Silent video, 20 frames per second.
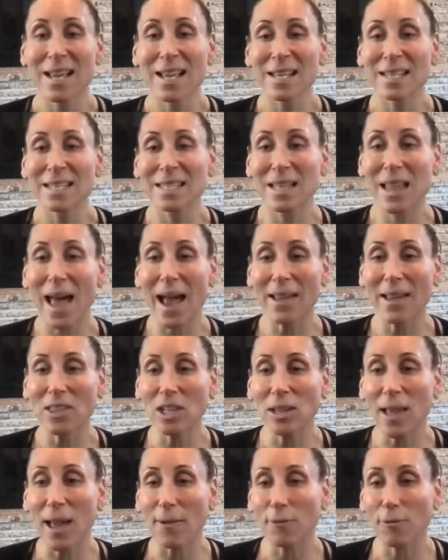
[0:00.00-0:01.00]
Slide the
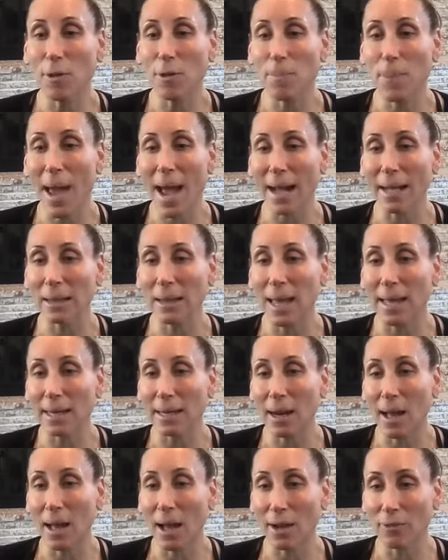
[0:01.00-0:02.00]
left foot back. Let
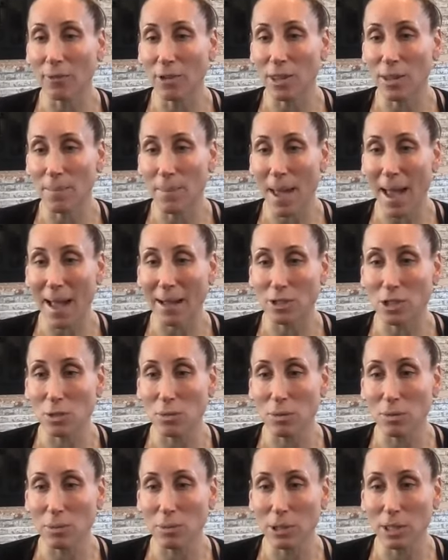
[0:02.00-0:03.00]
it hover the mat.
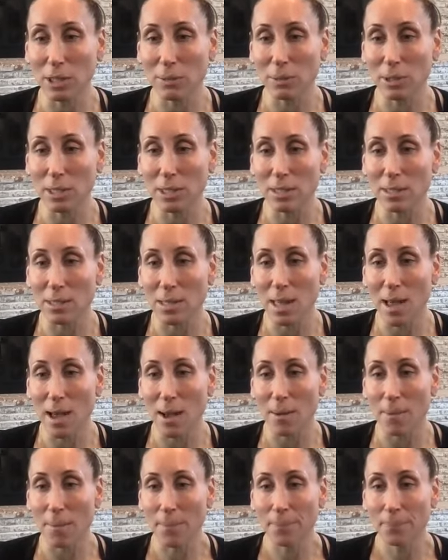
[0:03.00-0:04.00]
Do it really, really
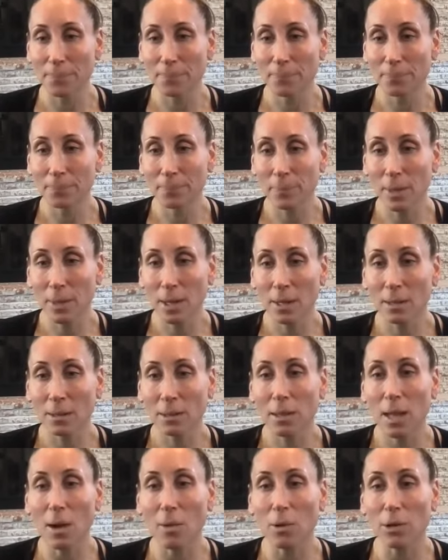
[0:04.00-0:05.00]
slow.
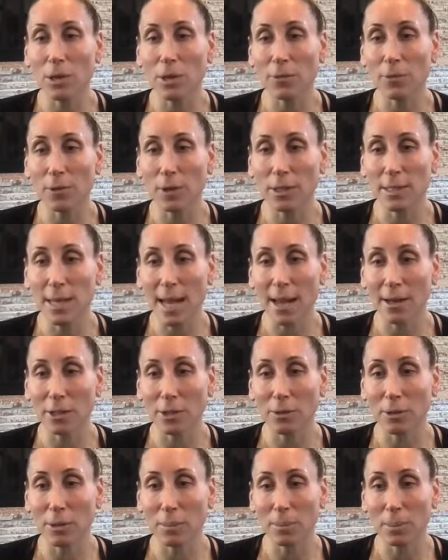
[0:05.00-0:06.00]
Lower the foot down.
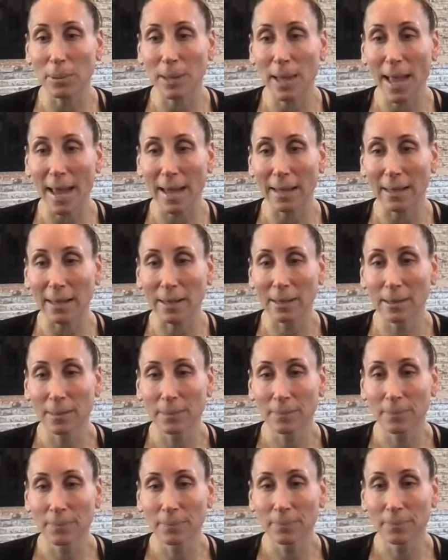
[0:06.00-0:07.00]
You're in plank.
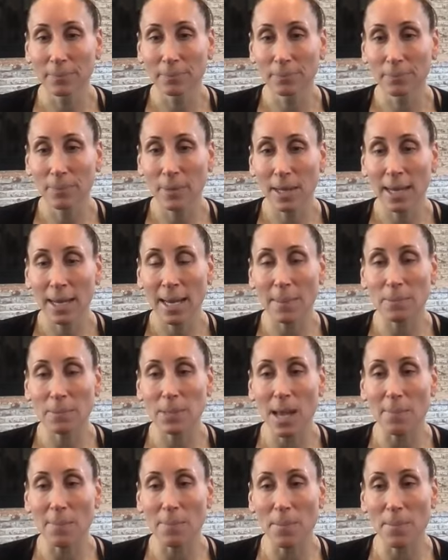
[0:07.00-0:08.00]
Hips
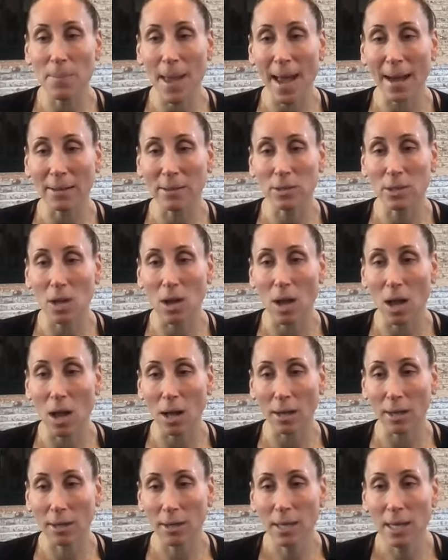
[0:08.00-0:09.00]
up and back
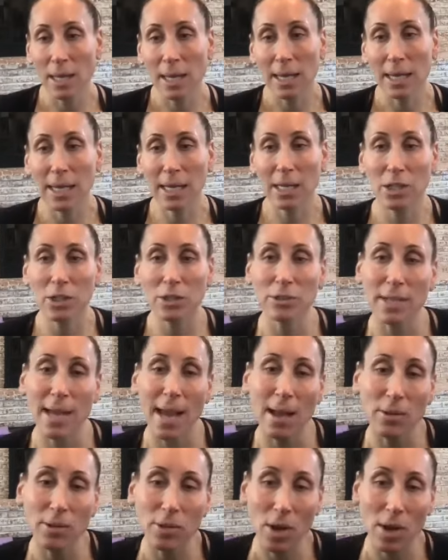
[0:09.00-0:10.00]
dog. In your
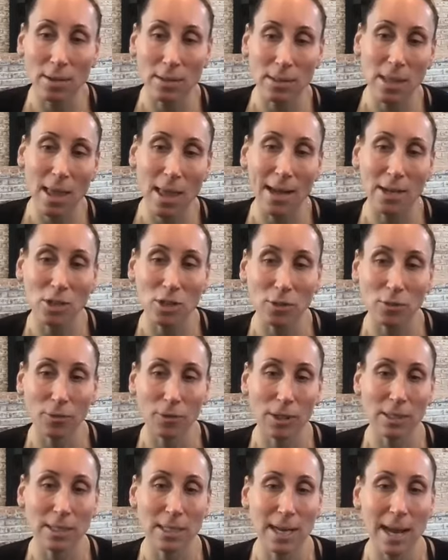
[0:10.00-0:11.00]
down dog, slide your
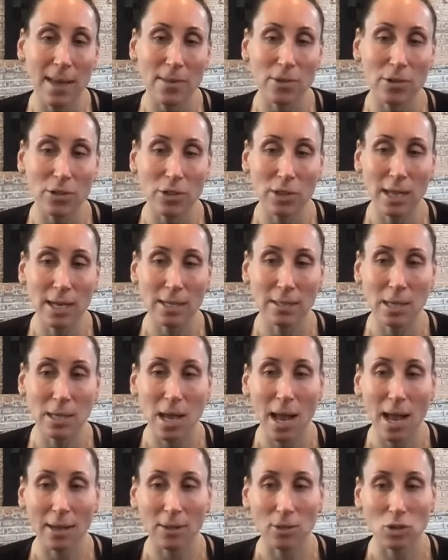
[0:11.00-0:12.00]
feet together so they
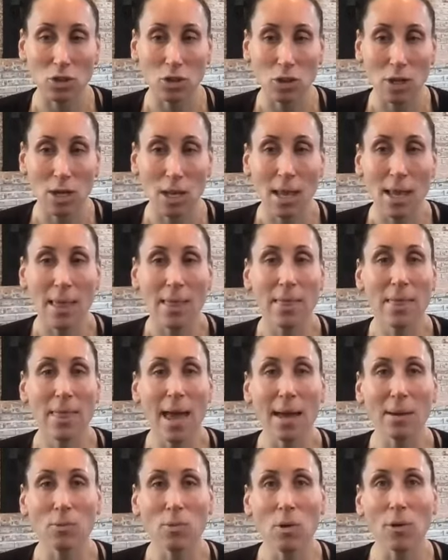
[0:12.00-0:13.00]
touch.
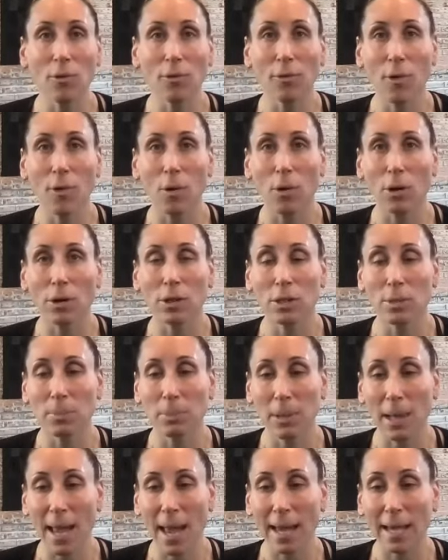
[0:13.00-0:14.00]
Then roll forward to
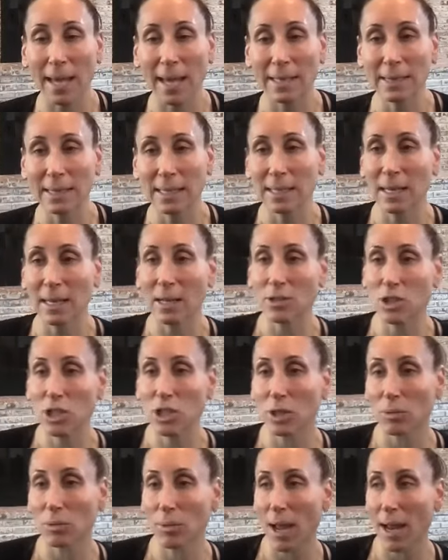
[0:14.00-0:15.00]
plank and lean onto
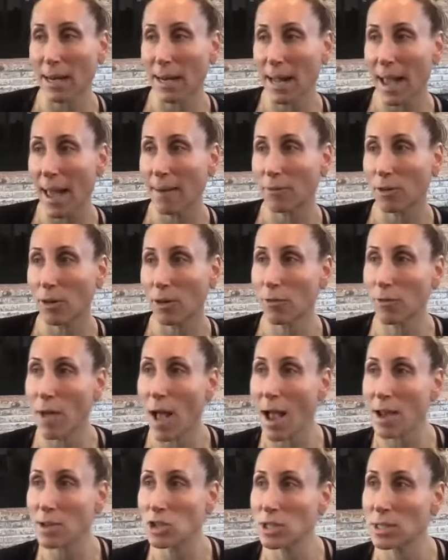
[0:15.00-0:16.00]
your right hand for a
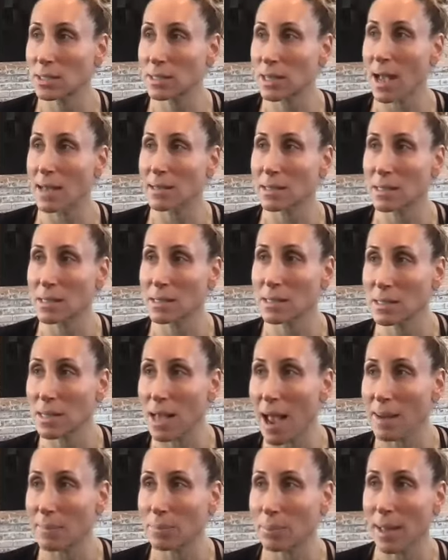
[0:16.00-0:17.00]
Vashi Sasana
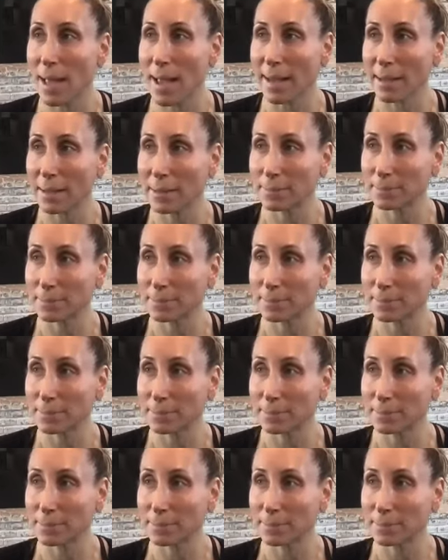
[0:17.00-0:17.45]
side plank.